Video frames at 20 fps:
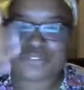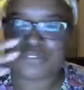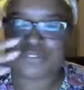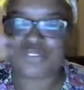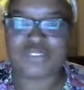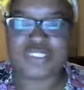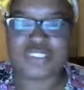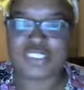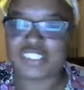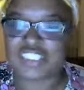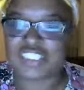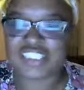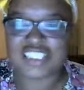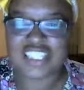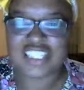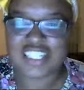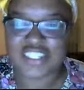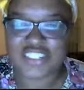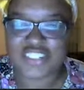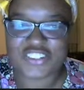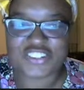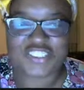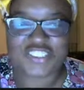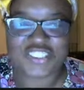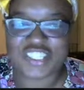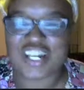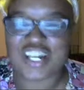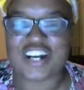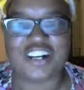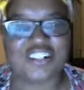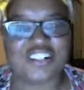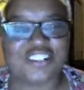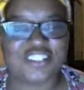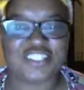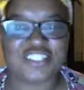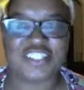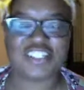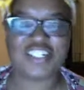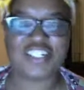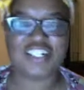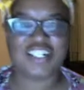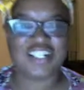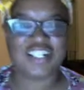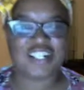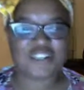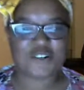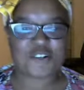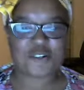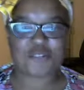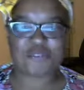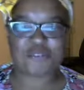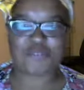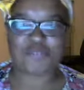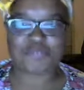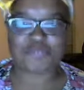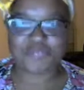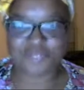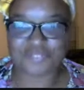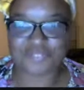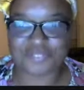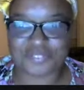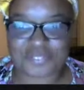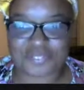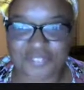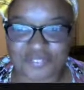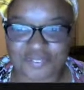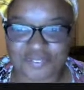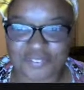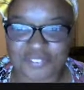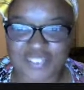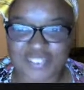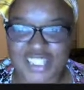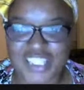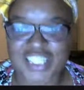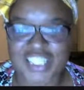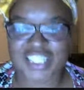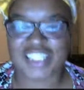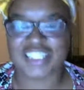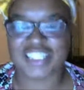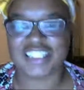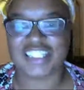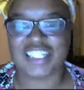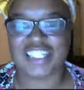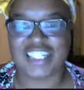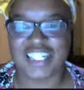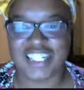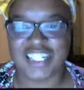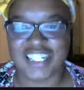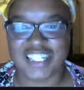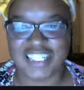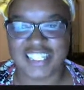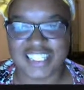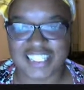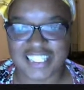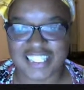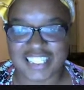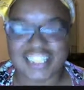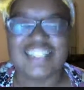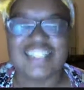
It's like, this is like living. This is what I do. This is how I roll